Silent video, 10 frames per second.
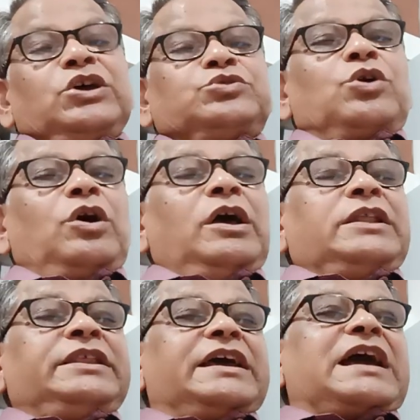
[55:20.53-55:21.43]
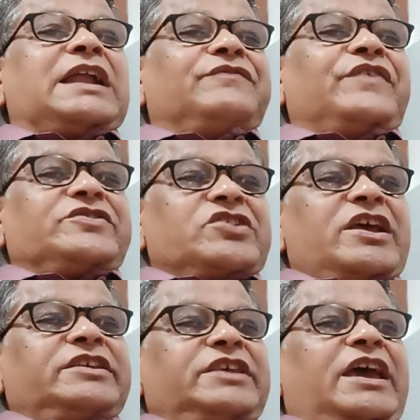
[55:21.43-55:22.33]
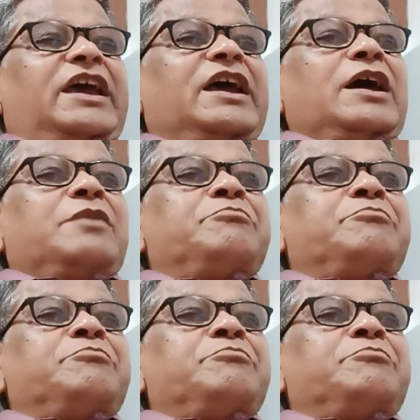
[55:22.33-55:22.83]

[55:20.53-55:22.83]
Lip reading: So the confession is the